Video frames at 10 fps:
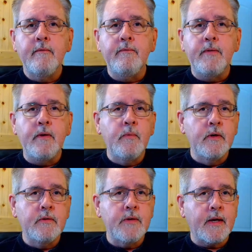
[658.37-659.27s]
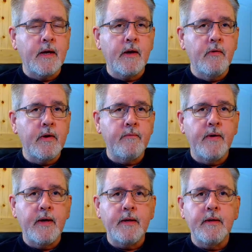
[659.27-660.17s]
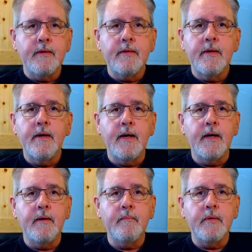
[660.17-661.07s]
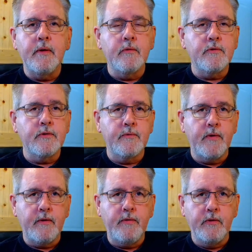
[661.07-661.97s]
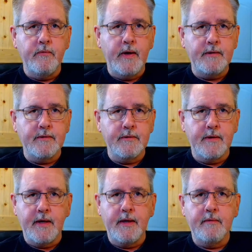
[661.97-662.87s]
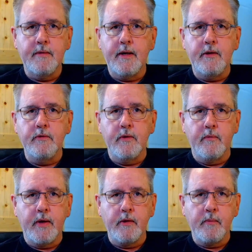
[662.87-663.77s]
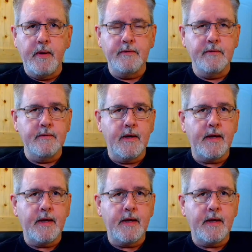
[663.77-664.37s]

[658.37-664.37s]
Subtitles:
VIWOODS, I can go in and find it. Just very few devices that I use on a regular basis that I